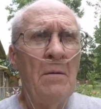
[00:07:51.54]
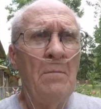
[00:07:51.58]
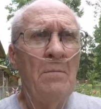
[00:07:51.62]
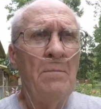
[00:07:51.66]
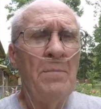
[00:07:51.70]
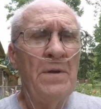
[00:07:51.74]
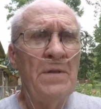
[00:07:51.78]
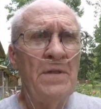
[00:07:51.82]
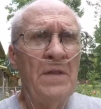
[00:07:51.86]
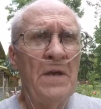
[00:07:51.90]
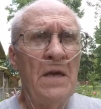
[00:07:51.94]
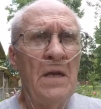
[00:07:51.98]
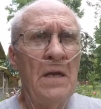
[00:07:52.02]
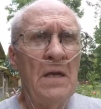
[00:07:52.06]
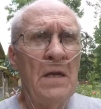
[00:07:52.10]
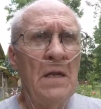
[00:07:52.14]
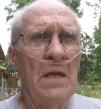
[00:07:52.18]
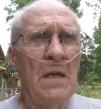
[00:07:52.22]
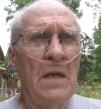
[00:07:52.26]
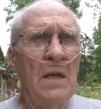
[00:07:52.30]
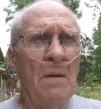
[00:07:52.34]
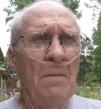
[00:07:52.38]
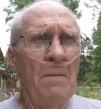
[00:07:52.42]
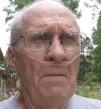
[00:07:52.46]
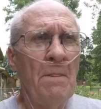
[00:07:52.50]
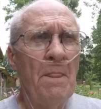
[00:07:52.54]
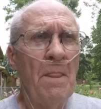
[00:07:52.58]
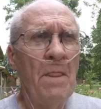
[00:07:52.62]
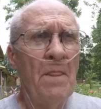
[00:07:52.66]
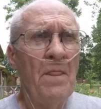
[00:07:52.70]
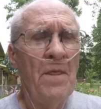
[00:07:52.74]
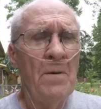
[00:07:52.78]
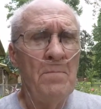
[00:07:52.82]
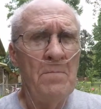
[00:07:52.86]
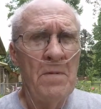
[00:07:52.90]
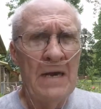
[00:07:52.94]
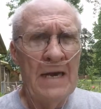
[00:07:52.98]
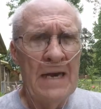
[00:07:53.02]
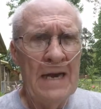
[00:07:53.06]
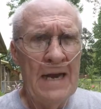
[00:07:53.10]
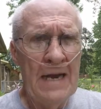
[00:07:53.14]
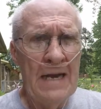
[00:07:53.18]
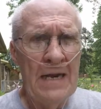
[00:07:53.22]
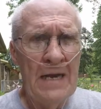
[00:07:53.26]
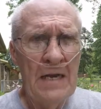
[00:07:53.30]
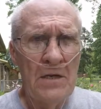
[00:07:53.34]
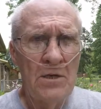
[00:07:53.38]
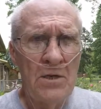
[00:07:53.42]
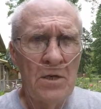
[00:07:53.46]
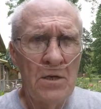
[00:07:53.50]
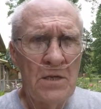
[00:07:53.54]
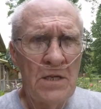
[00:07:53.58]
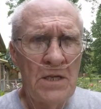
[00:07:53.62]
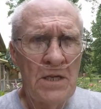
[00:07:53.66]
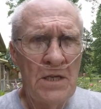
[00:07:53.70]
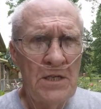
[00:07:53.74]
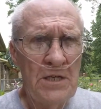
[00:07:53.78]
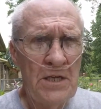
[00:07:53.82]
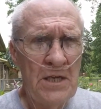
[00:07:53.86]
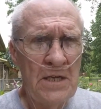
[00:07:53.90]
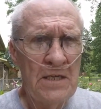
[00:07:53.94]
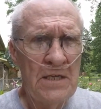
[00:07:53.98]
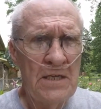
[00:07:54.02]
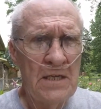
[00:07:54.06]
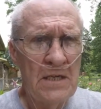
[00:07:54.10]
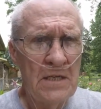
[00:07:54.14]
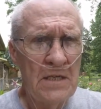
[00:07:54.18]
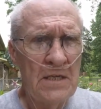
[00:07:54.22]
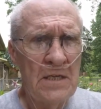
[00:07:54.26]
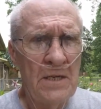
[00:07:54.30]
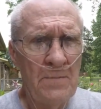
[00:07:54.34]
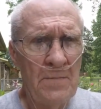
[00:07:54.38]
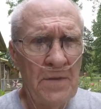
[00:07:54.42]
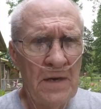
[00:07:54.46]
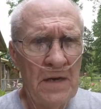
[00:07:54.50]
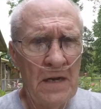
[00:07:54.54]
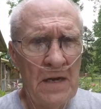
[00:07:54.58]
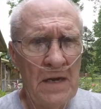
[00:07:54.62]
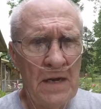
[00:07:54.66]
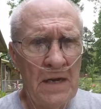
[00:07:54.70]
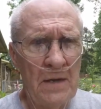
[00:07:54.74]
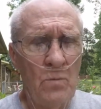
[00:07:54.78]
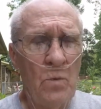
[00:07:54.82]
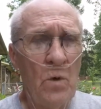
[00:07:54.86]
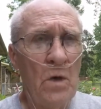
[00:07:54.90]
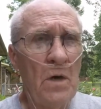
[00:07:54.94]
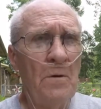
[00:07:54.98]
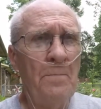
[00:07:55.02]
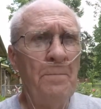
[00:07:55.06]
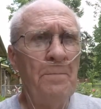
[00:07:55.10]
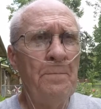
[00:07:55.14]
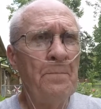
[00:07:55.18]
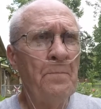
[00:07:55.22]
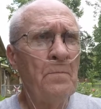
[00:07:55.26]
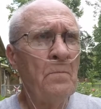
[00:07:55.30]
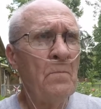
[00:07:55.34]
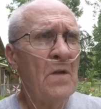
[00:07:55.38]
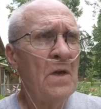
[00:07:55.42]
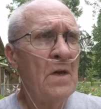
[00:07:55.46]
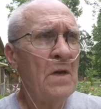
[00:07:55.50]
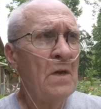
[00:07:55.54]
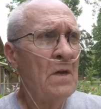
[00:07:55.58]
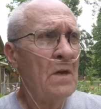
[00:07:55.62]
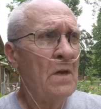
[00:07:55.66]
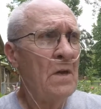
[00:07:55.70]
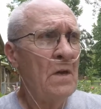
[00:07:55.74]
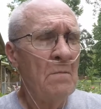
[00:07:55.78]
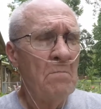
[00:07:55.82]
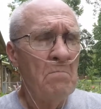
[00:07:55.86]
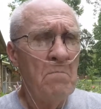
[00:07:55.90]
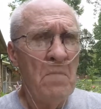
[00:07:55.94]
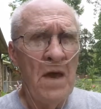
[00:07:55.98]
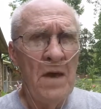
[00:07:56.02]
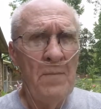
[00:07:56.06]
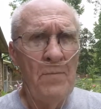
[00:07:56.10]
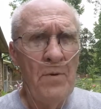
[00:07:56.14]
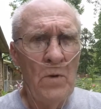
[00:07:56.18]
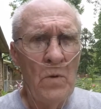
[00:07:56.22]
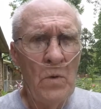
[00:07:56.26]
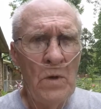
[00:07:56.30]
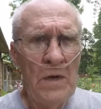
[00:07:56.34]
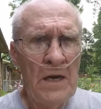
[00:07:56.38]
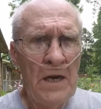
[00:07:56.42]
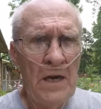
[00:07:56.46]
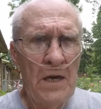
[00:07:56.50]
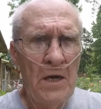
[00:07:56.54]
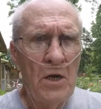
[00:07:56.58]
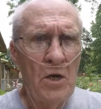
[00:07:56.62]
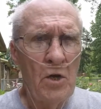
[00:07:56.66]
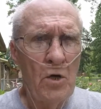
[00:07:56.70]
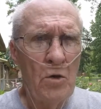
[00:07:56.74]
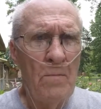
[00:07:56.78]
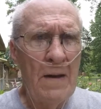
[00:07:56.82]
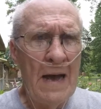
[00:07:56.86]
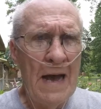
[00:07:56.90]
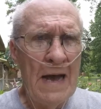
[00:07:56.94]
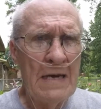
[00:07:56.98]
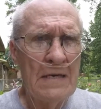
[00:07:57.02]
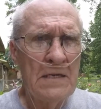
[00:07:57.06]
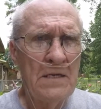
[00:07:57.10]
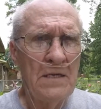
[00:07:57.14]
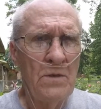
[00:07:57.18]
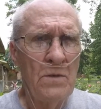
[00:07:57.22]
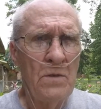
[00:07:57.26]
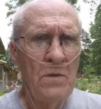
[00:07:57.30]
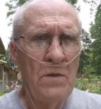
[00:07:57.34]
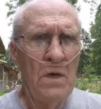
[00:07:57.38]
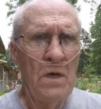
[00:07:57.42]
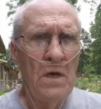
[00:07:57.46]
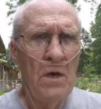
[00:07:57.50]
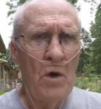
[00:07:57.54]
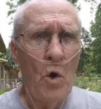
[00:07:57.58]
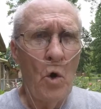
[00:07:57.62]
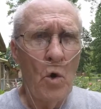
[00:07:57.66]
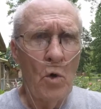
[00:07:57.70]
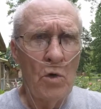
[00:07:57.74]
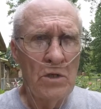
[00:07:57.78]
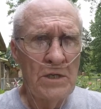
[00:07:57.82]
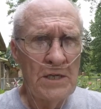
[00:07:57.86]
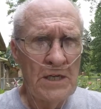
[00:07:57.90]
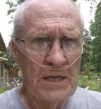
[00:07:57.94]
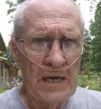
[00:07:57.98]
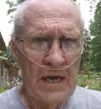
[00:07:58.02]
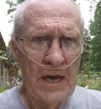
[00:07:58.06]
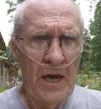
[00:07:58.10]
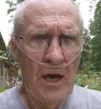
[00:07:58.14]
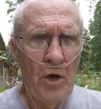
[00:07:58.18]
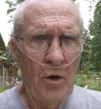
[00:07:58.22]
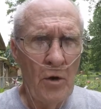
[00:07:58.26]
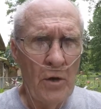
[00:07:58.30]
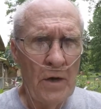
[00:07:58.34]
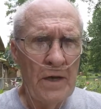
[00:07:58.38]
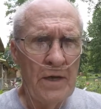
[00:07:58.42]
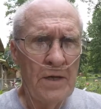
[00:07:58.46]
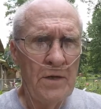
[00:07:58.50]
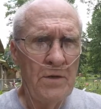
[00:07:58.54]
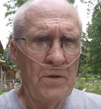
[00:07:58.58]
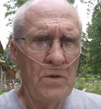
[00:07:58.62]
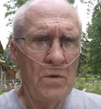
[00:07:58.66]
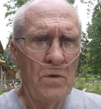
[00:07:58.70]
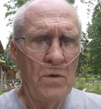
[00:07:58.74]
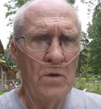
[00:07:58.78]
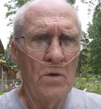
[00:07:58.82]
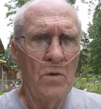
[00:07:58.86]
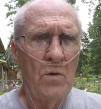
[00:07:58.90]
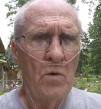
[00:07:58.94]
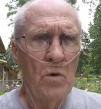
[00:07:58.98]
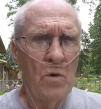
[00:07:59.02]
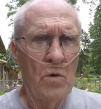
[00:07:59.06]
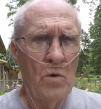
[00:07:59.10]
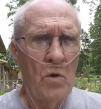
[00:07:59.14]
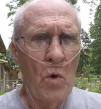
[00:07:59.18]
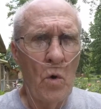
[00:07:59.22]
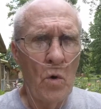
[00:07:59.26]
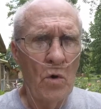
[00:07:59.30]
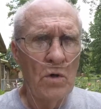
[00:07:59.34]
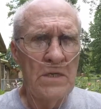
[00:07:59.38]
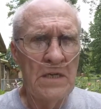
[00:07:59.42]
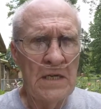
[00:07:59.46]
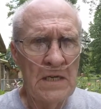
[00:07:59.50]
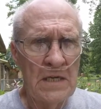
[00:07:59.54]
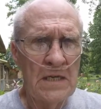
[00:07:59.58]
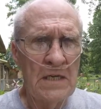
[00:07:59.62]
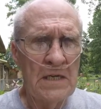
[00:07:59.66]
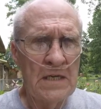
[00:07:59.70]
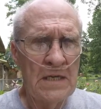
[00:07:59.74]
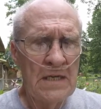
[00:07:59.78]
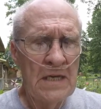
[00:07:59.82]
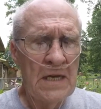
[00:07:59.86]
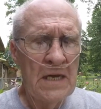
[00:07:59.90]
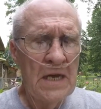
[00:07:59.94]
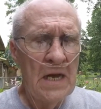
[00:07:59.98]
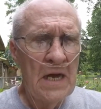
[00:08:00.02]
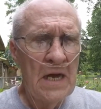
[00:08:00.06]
But then the mechanics are suggesting something like, well, maybe we need to go back to a horse and carriage or horses,